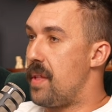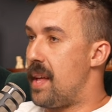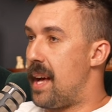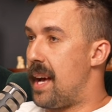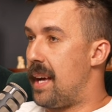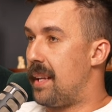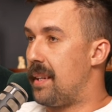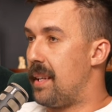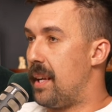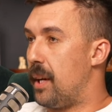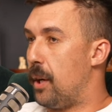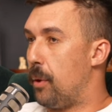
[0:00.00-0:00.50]

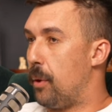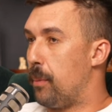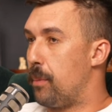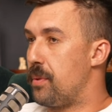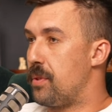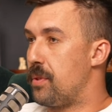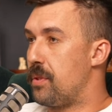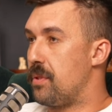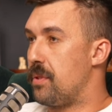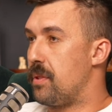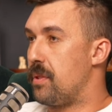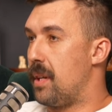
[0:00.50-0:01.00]
that
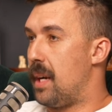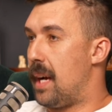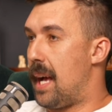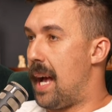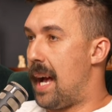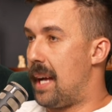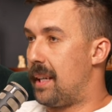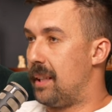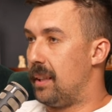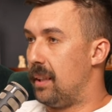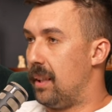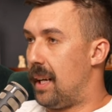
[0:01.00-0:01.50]
helps
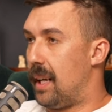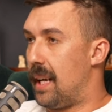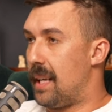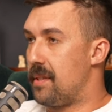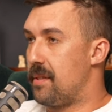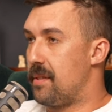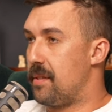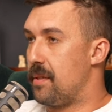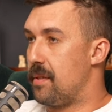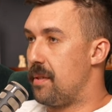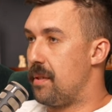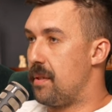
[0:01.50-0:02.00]

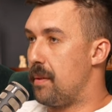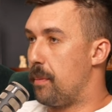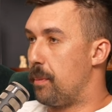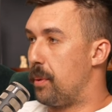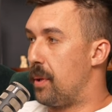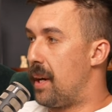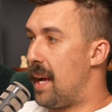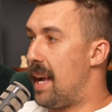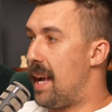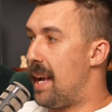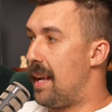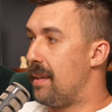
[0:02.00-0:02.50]
analyze the
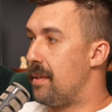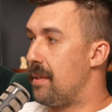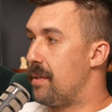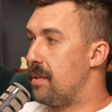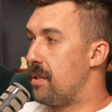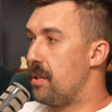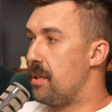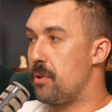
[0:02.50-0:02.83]
brand.